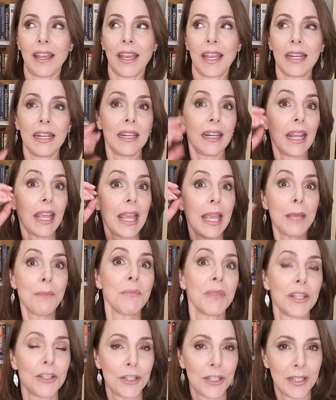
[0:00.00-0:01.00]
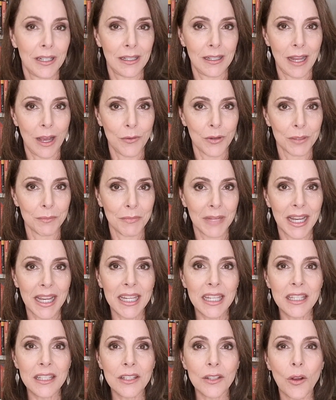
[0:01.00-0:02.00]
an image in our mind,
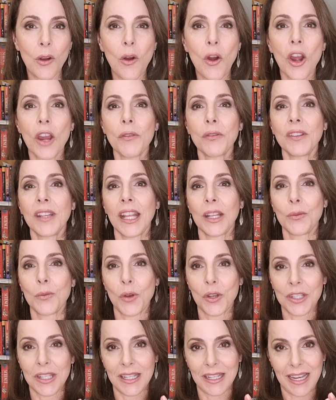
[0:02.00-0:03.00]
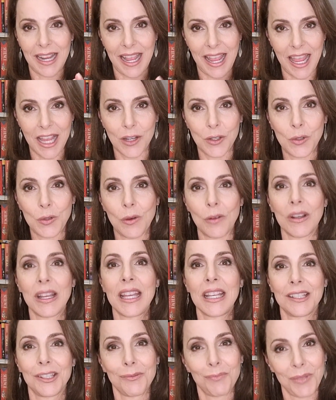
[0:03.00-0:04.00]
or if that was an actual
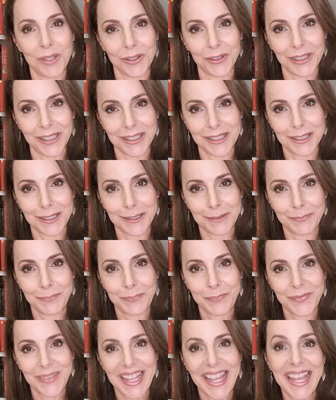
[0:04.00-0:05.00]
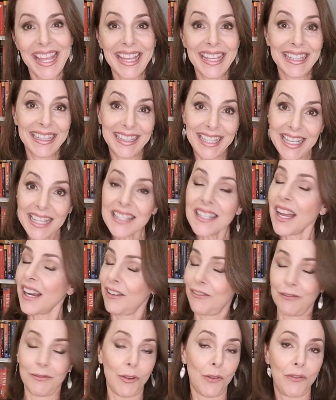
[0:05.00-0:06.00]
experience? These
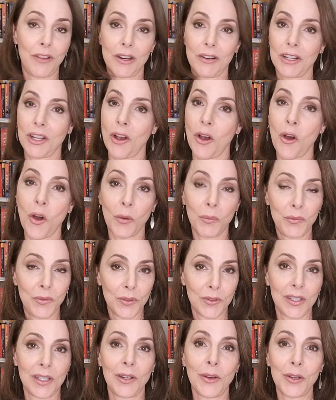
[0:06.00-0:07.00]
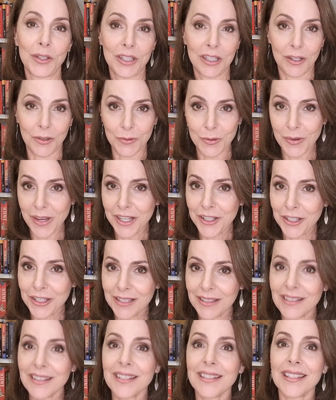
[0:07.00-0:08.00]
are very obvious and logical
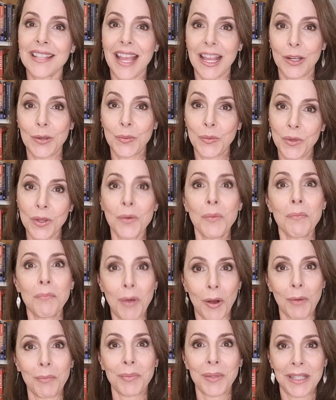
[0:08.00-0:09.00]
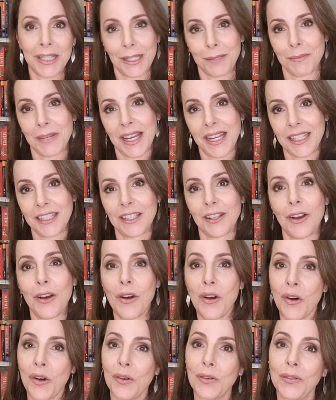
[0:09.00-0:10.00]
questions that will pop in the mind
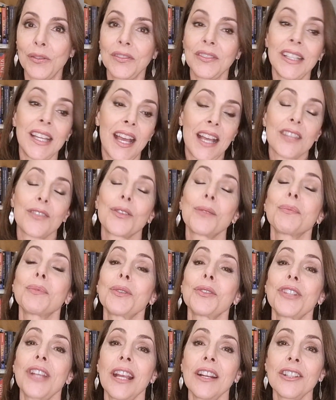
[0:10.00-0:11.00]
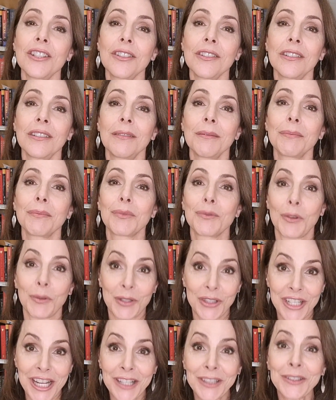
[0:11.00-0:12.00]
of the astral
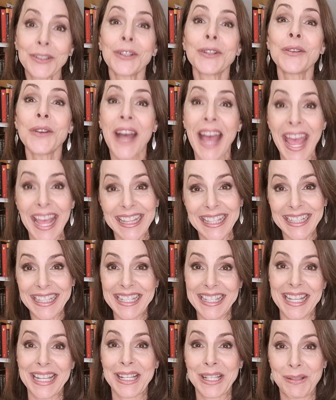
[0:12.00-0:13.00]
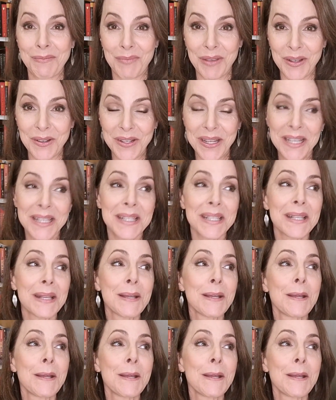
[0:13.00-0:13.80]
projector who had this experience.